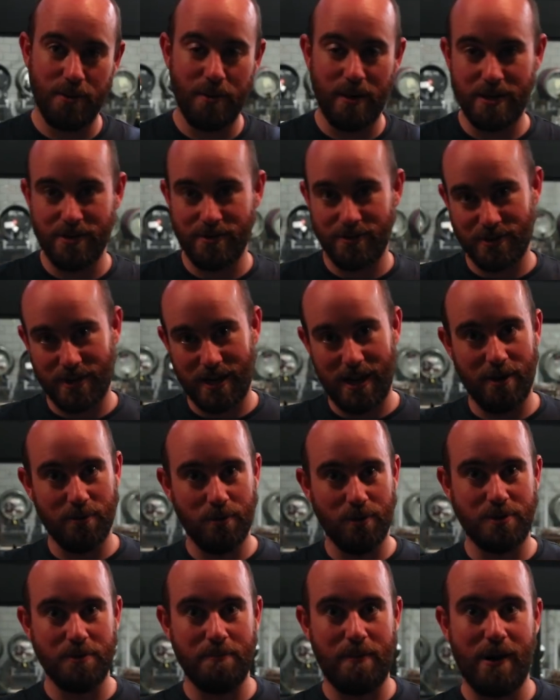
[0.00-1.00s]
whether it's
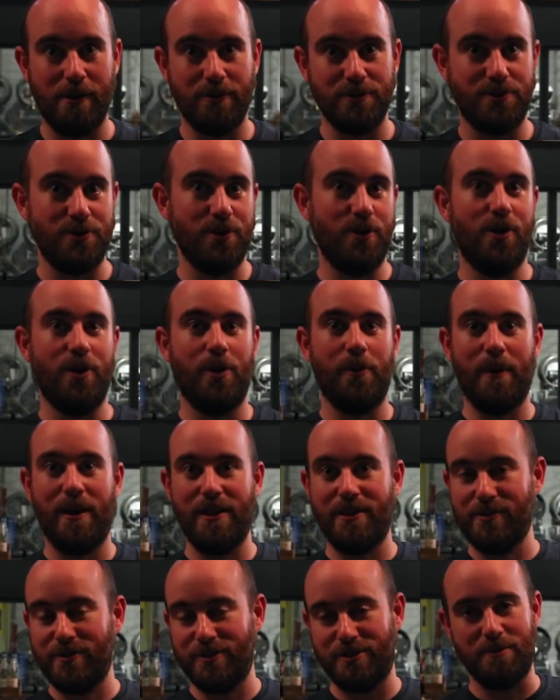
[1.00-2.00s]
Cloudwater Barrel Store or
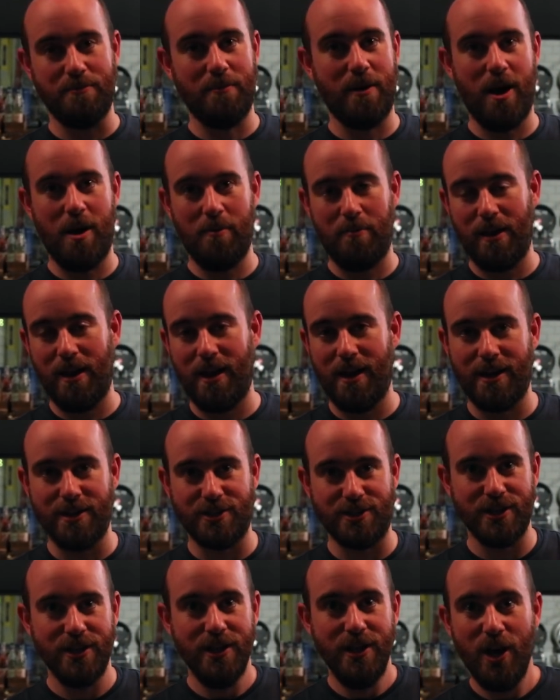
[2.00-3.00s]
whether it's the Marble
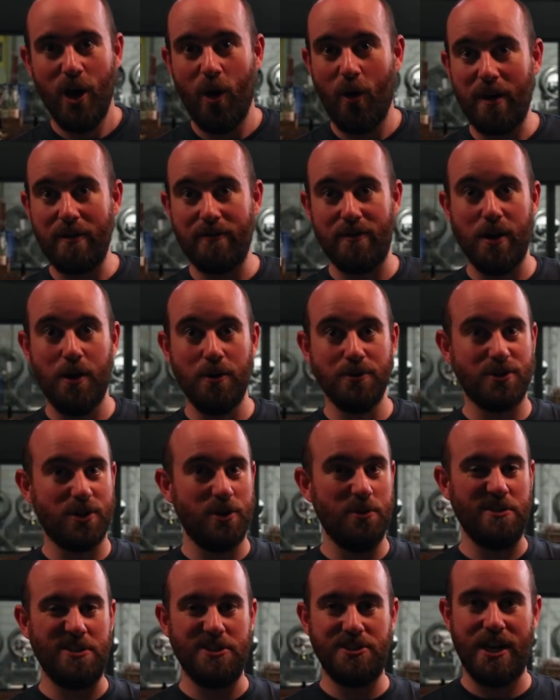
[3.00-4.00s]
Arch, or even old
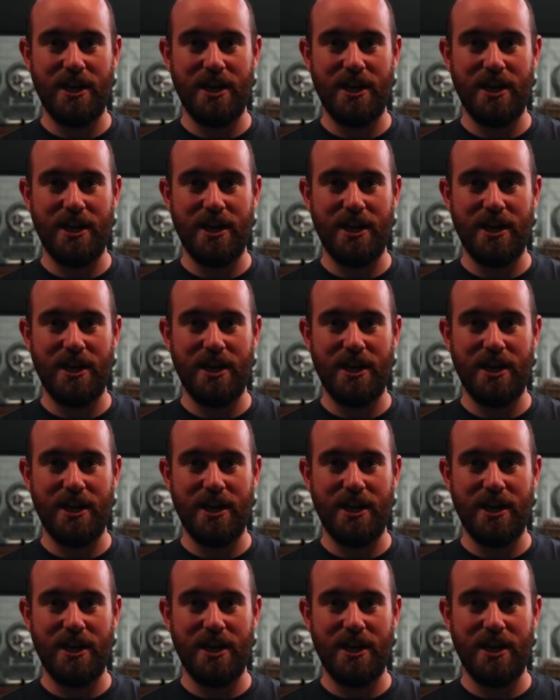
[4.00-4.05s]
school with the